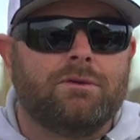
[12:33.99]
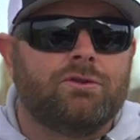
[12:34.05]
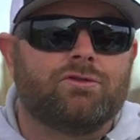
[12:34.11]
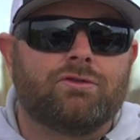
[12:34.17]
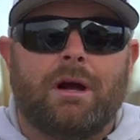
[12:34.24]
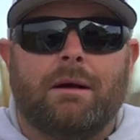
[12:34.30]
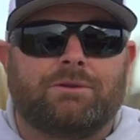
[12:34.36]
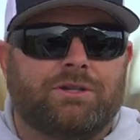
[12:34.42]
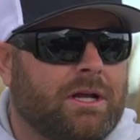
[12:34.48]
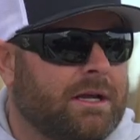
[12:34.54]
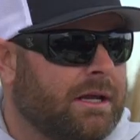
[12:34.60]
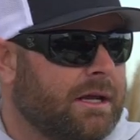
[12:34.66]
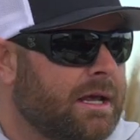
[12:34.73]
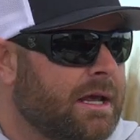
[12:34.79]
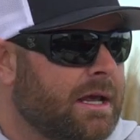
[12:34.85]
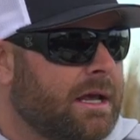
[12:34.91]
drop
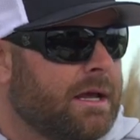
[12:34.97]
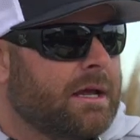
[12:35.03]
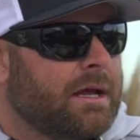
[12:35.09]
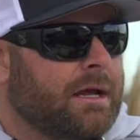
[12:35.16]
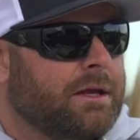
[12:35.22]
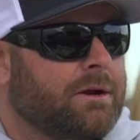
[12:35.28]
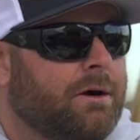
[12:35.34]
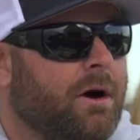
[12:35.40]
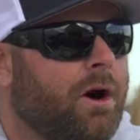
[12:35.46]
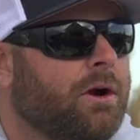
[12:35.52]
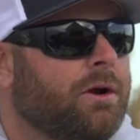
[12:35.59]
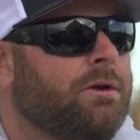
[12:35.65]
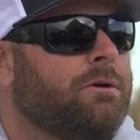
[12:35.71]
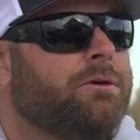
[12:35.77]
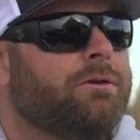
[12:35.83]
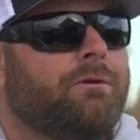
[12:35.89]
shotting. You know, are
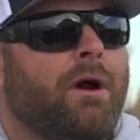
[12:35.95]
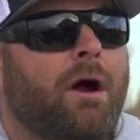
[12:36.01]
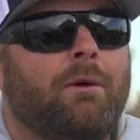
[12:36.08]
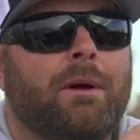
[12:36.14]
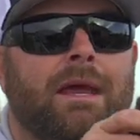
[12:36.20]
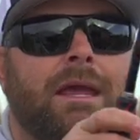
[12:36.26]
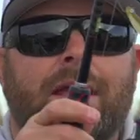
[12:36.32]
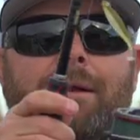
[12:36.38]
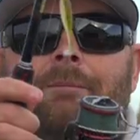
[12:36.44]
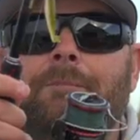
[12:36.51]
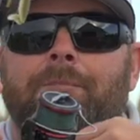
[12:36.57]
you throwing